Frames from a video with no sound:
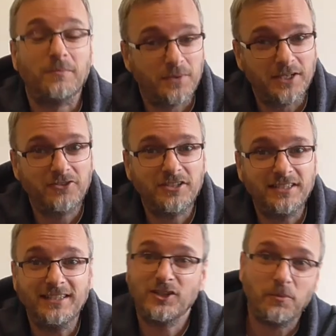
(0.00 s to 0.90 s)
Be
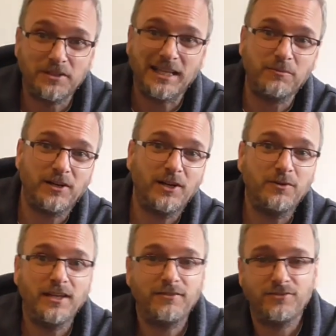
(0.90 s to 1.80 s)
interested, comments down
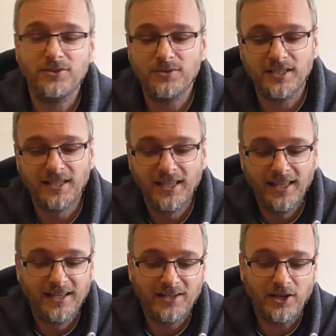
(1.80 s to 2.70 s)
below if you
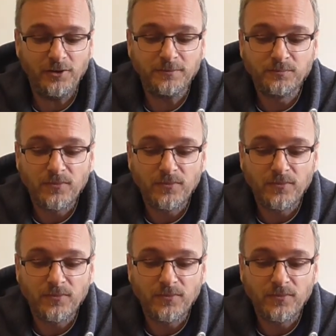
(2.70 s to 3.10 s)
know.